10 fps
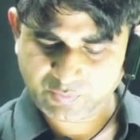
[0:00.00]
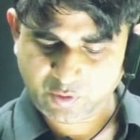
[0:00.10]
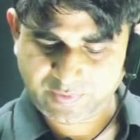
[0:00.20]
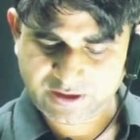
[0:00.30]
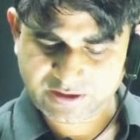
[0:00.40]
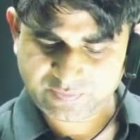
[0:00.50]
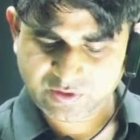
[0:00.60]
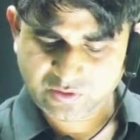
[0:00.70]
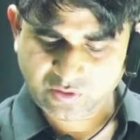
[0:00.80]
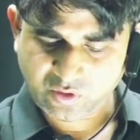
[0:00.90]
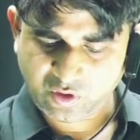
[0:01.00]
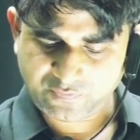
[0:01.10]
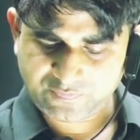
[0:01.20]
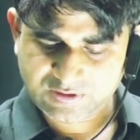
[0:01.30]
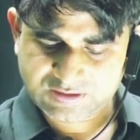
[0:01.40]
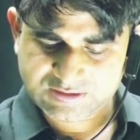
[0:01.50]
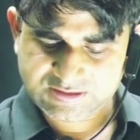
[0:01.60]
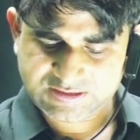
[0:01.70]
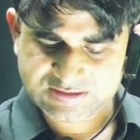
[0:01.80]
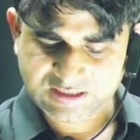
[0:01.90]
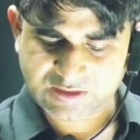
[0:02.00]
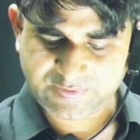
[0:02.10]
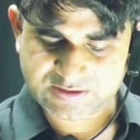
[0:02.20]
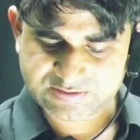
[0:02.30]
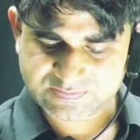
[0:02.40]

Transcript: property of these elements?